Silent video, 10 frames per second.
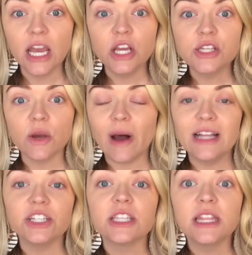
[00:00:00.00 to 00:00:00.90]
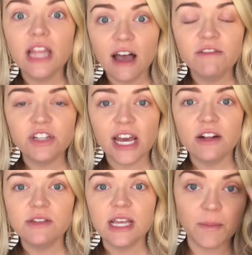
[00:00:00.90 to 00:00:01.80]
So I just love Shadow
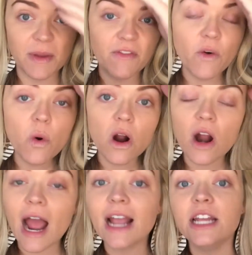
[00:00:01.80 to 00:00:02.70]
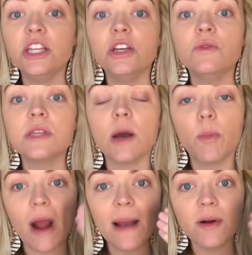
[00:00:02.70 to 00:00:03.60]
Sense. Before, I could use a
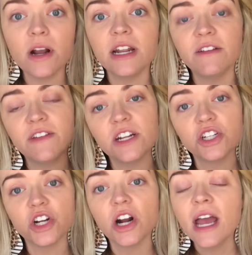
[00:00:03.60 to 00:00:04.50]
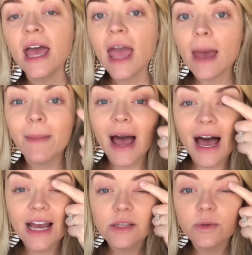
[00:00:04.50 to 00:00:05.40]
primer and a finisher and my
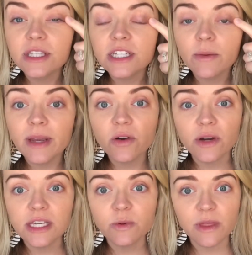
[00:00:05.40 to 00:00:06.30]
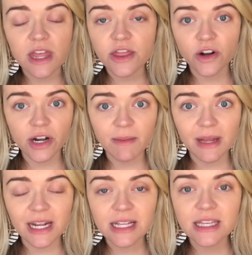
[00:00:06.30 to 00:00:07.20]
eyes would still be creased within 30
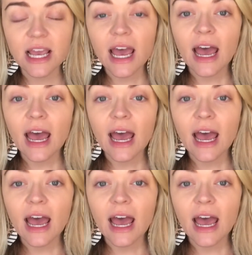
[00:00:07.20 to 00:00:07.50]
minutes.